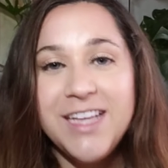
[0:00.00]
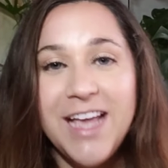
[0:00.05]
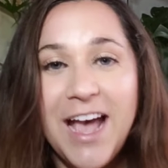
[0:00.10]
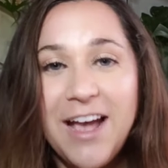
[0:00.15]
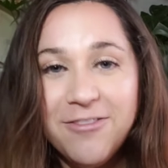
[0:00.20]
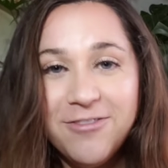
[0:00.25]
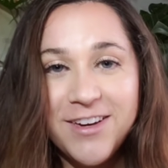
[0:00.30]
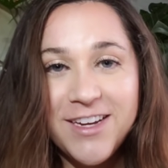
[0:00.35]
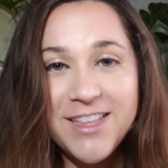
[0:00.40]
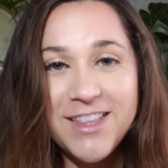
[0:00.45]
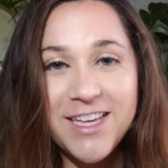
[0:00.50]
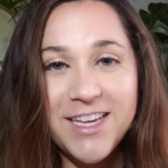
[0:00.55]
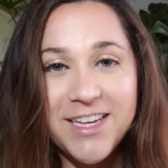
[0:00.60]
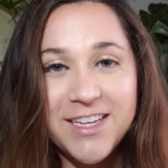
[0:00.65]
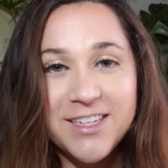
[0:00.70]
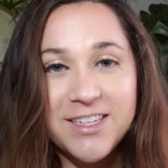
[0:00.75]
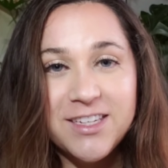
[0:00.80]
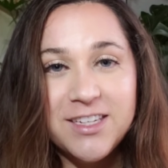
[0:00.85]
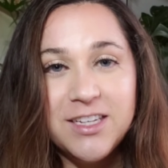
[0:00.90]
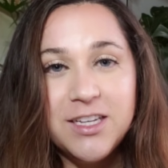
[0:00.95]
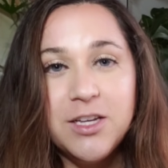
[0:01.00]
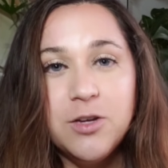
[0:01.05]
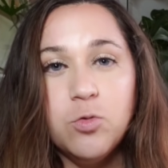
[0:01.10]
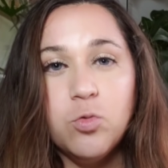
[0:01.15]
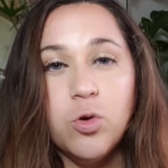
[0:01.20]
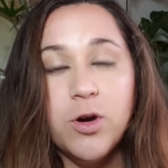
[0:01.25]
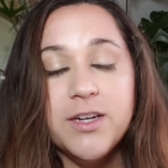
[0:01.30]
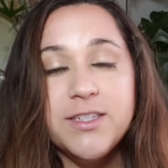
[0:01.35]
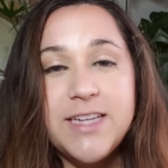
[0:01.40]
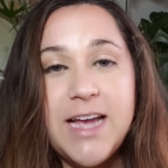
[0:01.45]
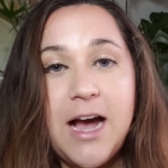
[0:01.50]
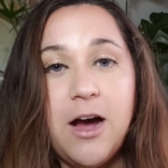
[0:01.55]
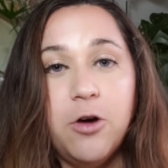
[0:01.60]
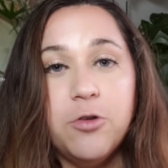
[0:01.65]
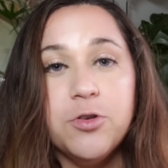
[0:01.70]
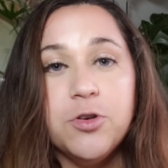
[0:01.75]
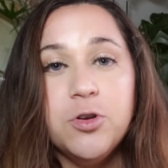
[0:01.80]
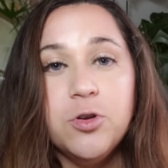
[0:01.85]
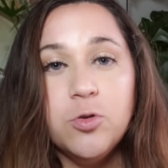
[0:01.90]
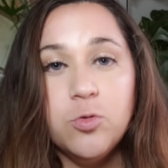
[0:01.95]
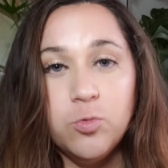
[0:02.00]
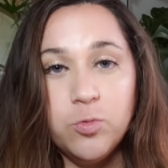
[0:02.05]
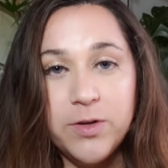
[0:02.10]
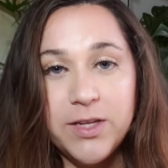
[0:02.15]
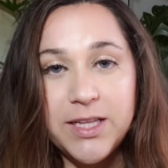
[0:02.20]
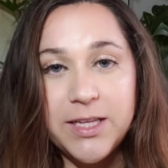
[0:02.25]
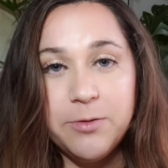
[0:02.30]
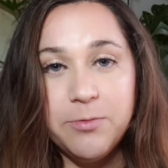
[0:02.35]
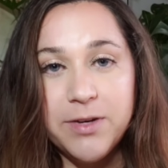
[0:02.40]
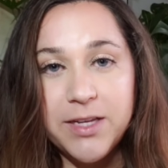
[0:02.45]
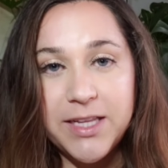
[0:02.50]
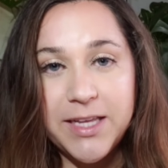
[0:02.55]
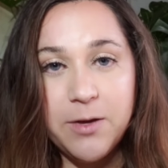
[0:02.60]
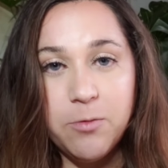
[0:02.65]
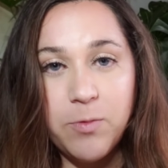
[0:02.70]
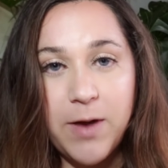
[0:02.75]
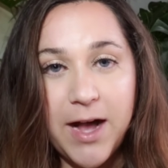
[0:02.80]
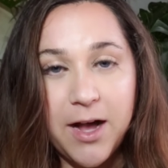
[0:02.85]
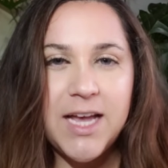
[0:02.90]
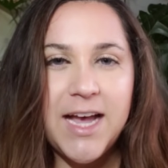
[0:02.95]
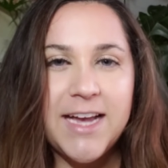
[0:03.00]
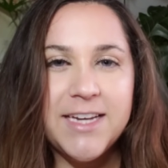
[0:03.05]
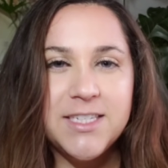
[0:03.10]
Everything worked out really, really well.